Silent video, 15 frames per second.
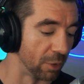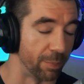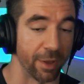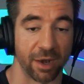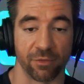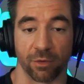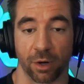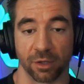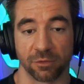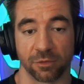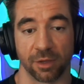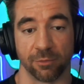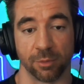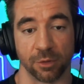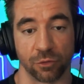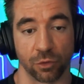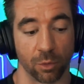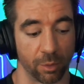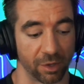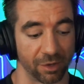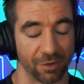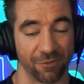Competitive audits have been
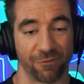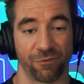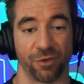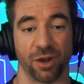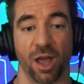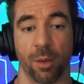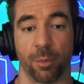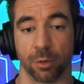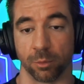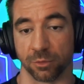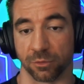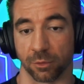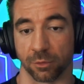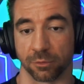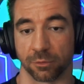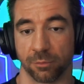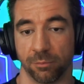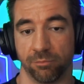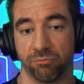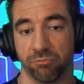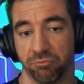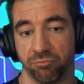showing phenomenal results
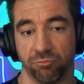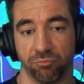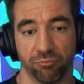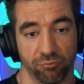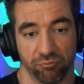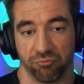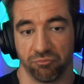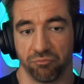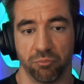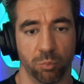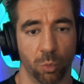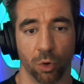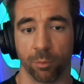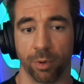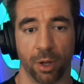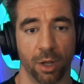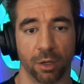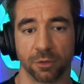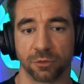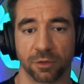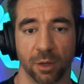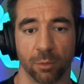more
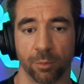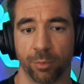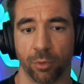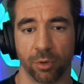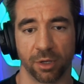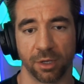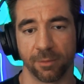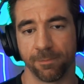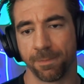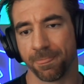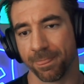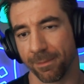bugs get reported.